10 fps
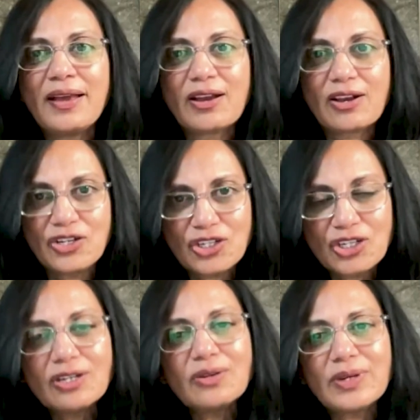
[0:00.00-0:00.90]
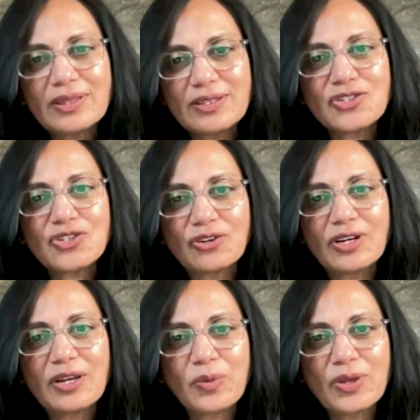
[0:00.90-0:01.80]
continuing this
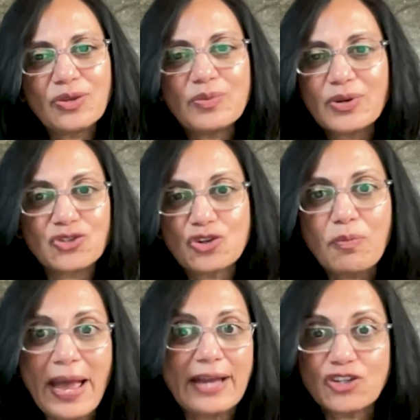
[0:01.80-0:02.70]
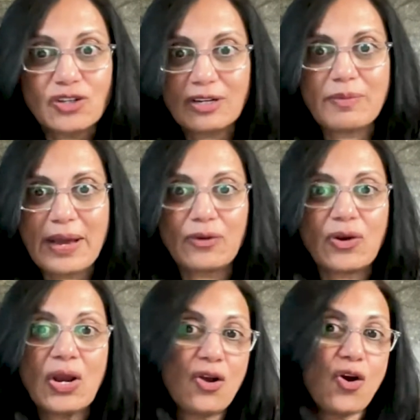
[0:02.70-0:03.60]
journey with you because you're passionate about
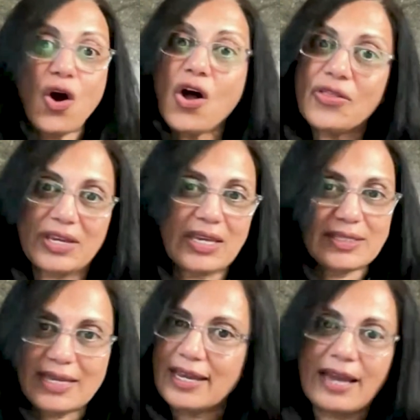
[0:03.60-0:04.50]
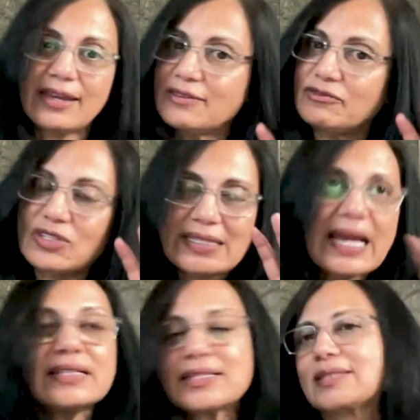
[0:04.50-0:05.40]
all the kids. I can
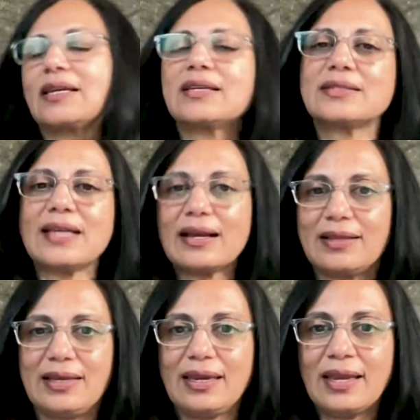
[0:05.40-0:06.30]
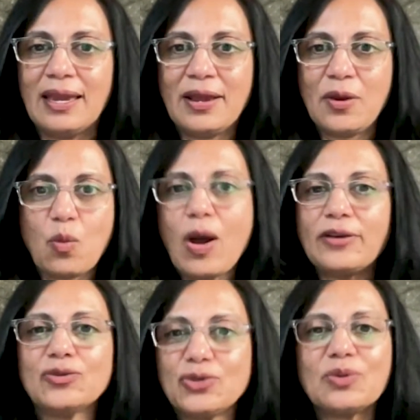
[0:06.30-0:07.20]
sense exactly why
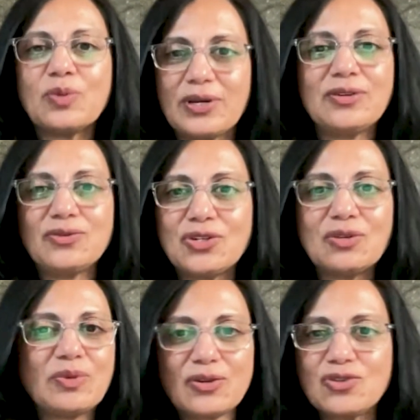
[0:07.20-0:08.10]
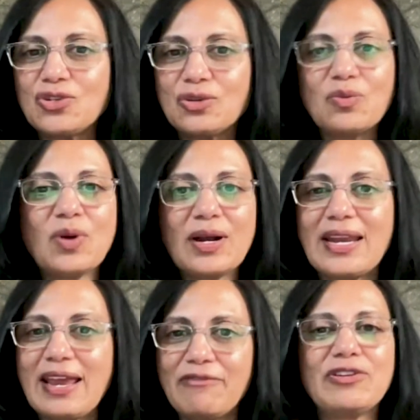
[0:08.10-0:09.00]
you do what you do because you want
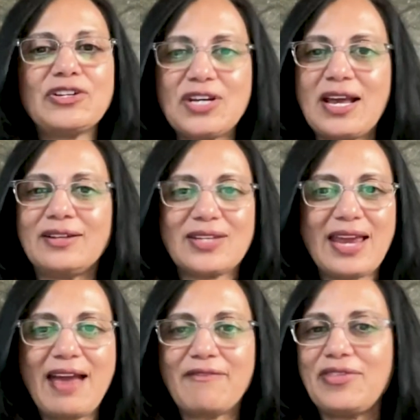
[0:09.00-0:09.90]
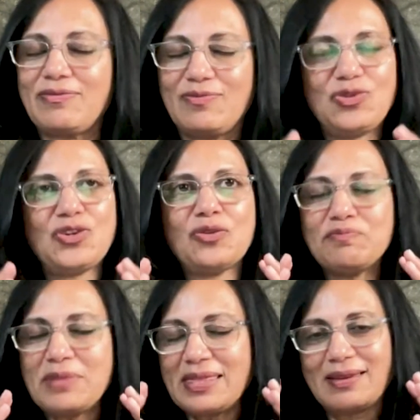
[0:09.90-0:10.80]
every child to have,
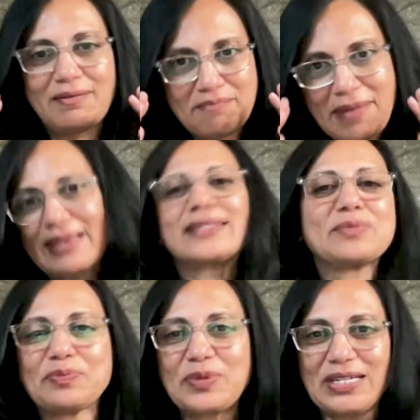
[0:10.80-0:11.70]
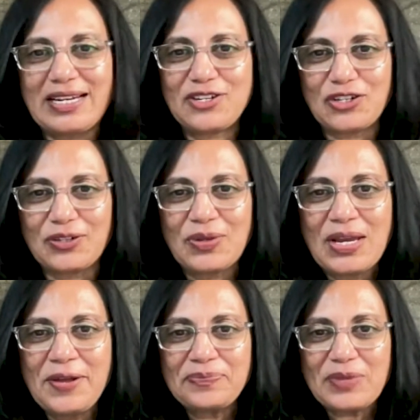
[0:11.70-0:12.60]
meet their maximum potential
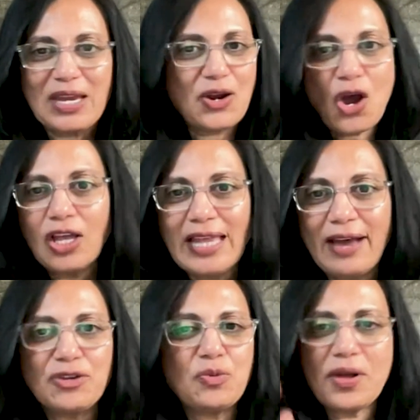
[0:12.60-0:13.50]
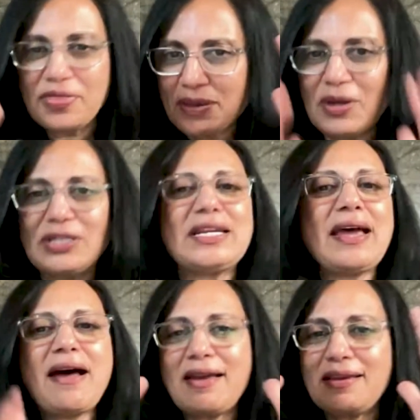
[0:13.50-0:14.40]
and all out. You want them on
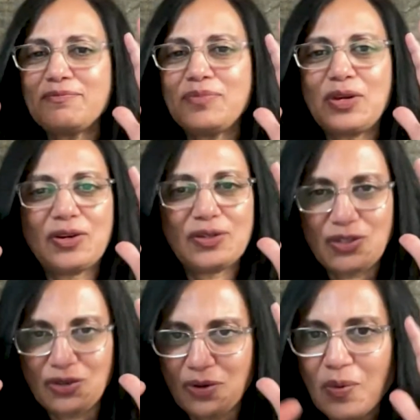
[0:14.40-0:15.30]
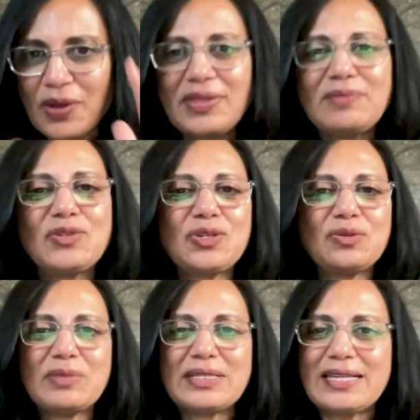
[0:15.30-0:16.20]
time because you don't want them
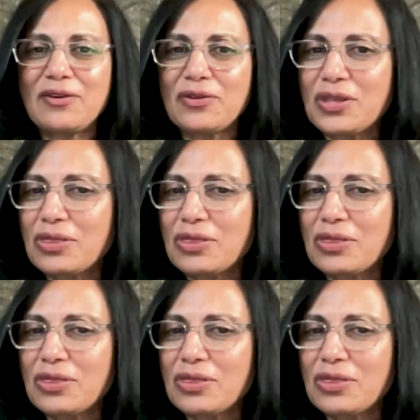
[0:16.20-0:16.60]
to miss out on the